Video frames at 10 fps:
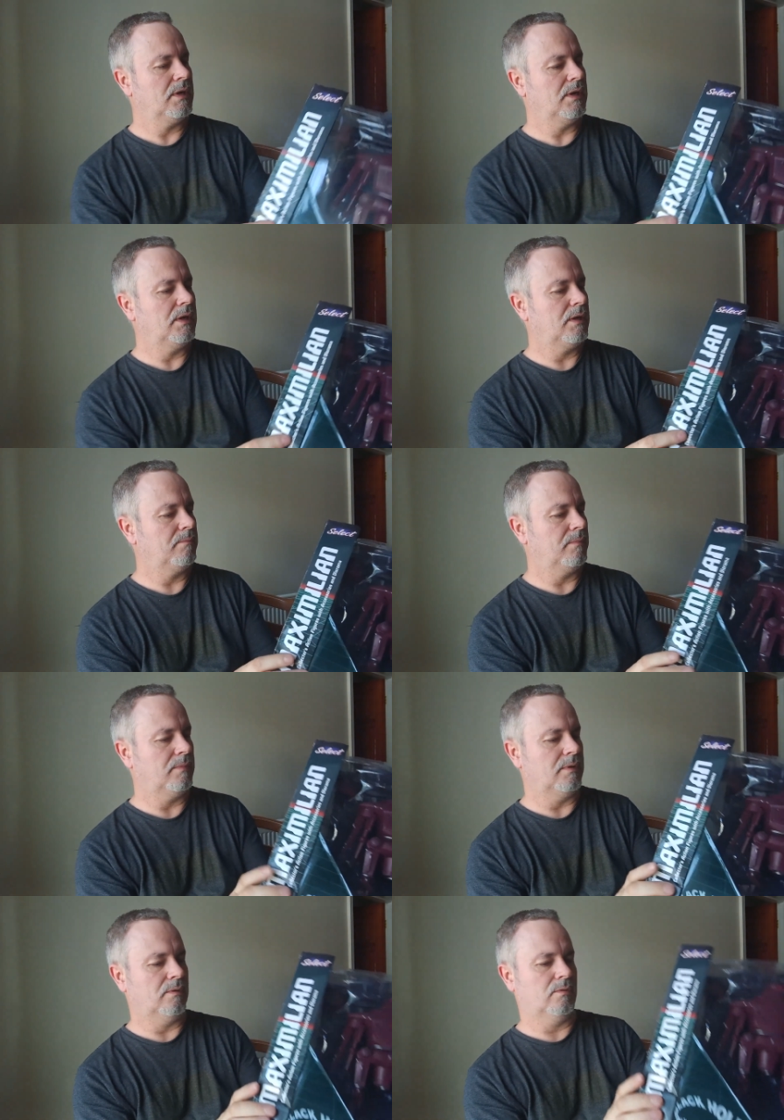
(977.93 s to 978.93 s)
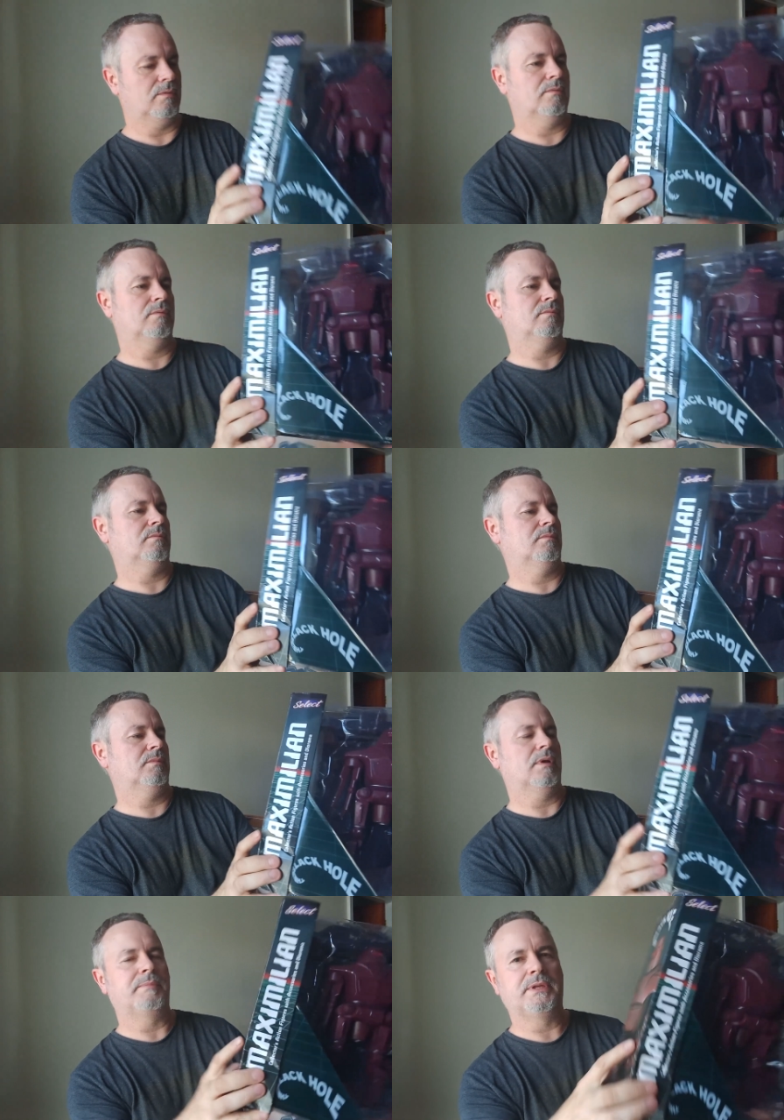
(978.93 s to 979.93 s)

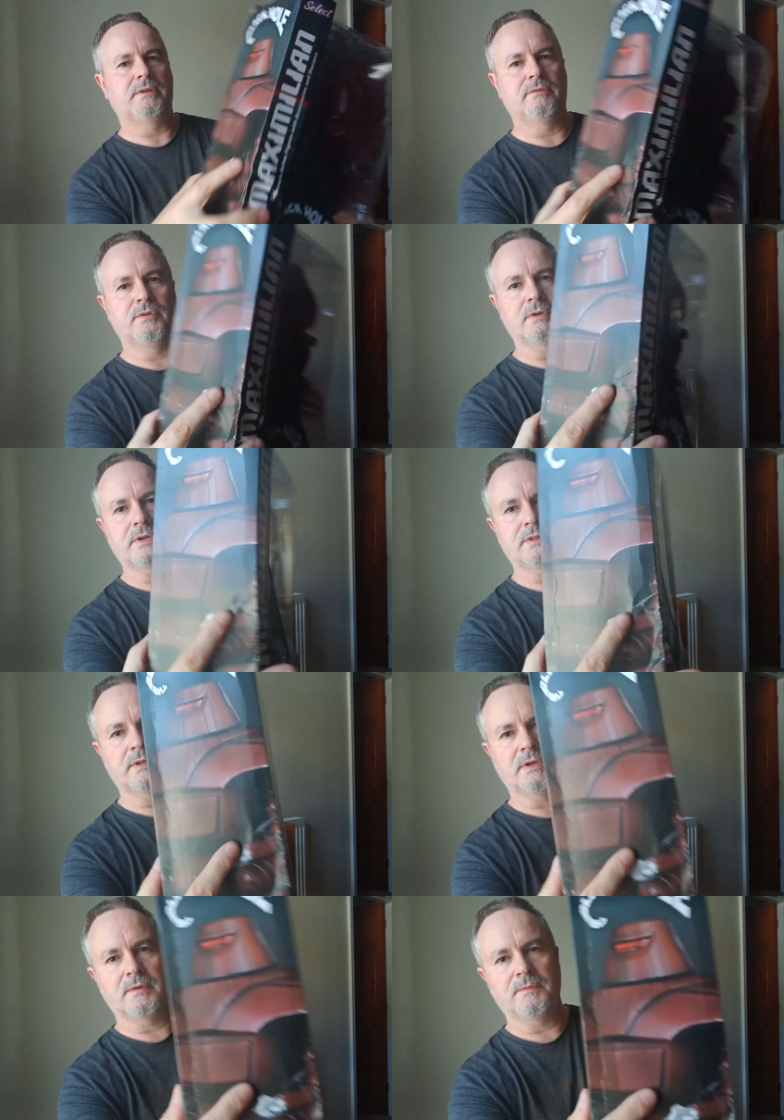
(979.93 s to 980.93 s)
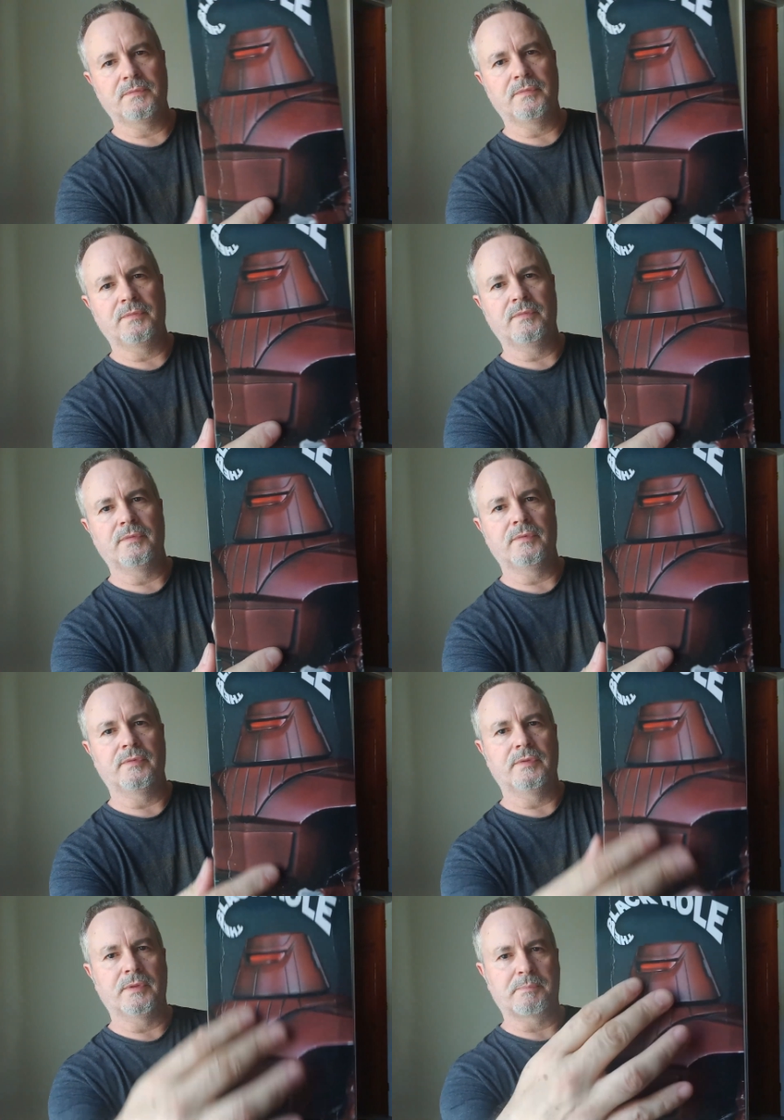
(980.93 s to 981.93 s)
I mean, if you look at the
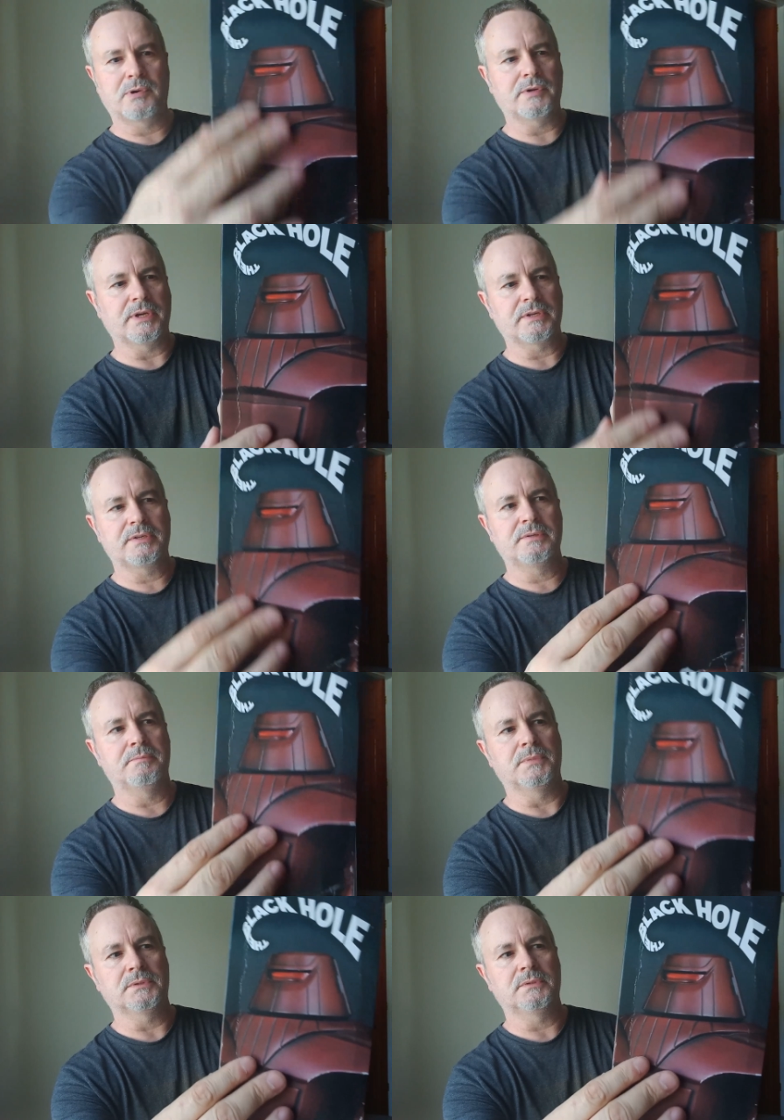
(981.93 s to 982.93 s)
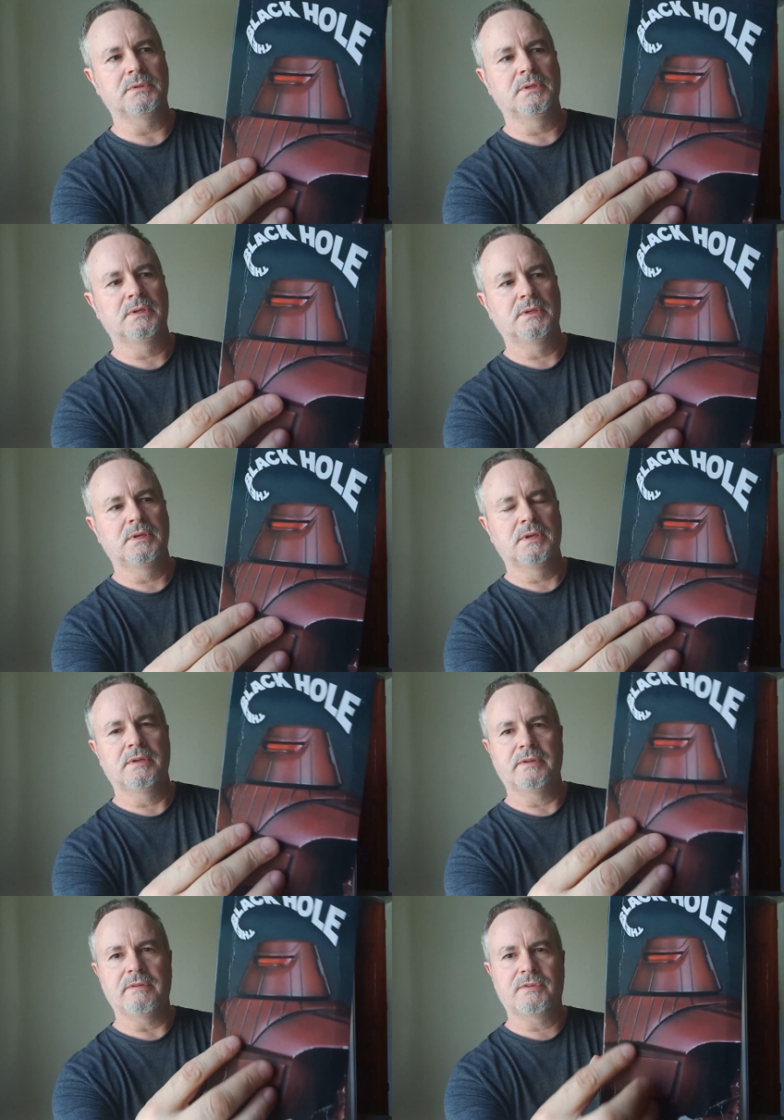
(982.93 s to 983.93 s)
product model,
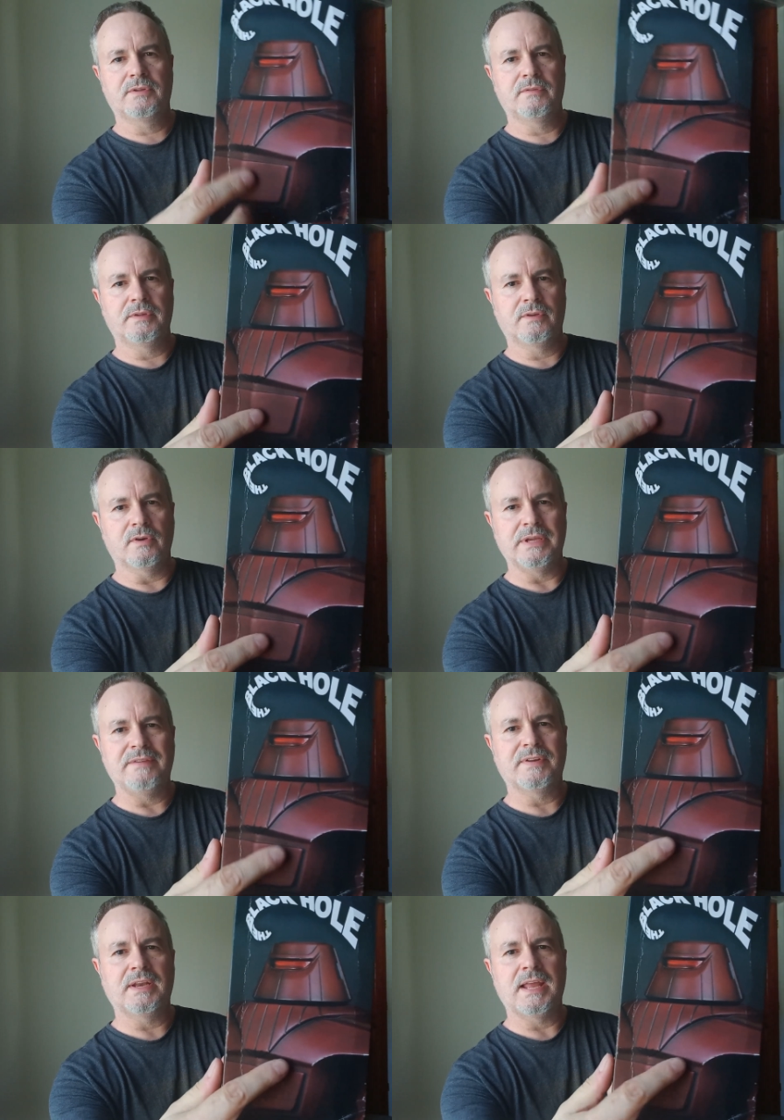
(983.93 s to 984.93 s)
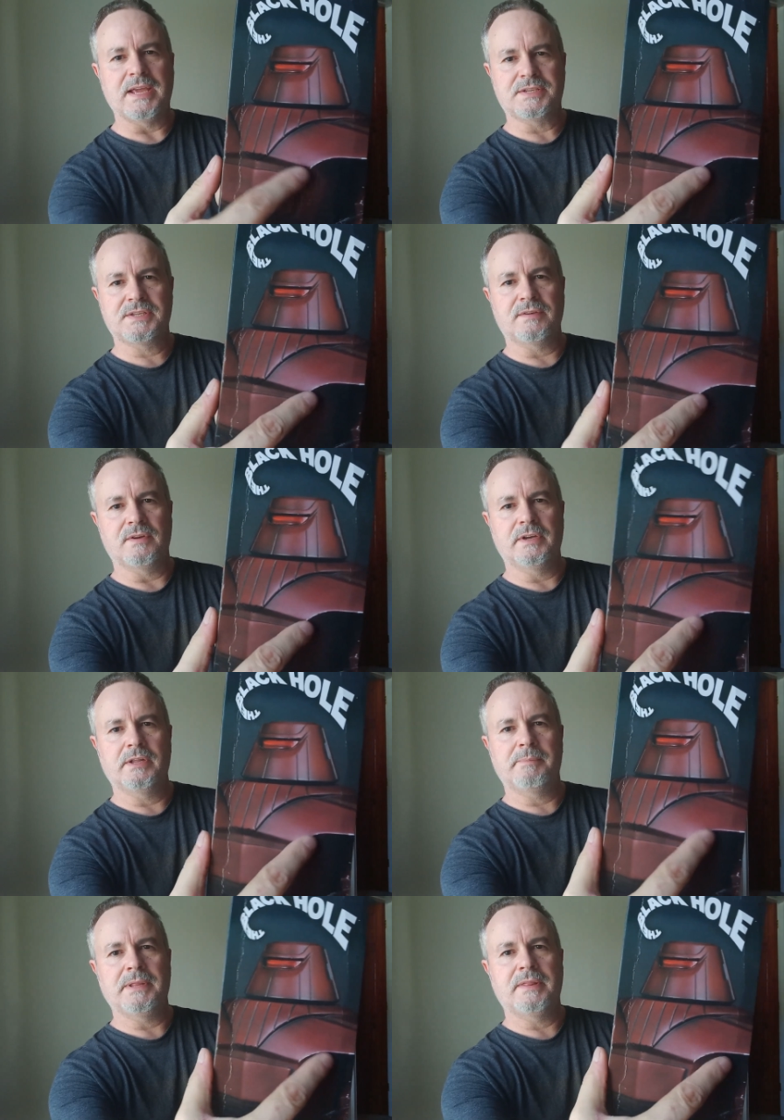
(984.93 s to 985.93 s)
they've got even less. They've got a
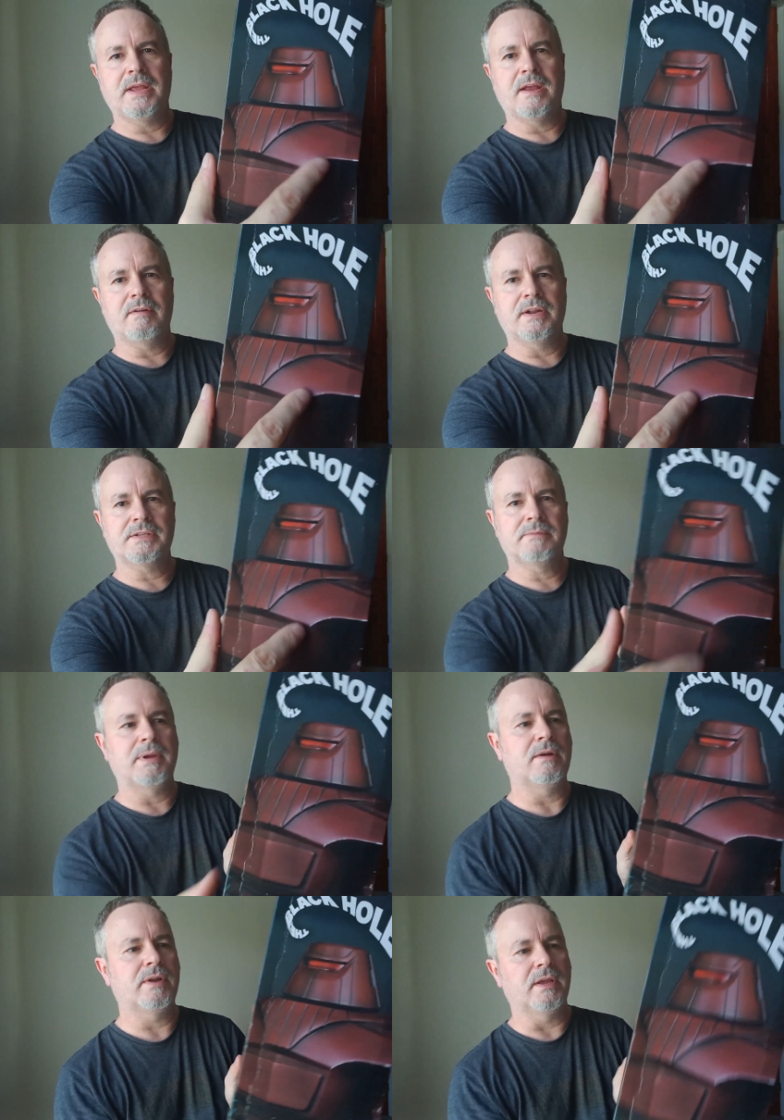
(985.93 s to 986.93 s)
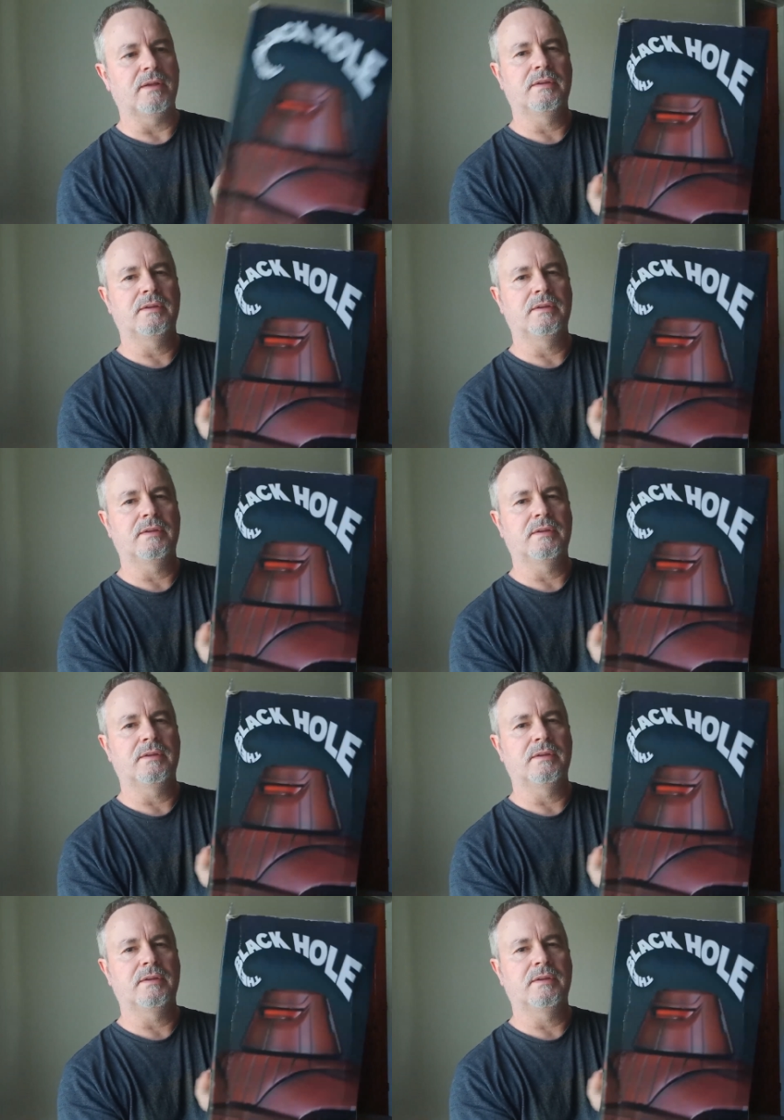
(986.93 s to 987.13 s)
little bit there, and that's about it.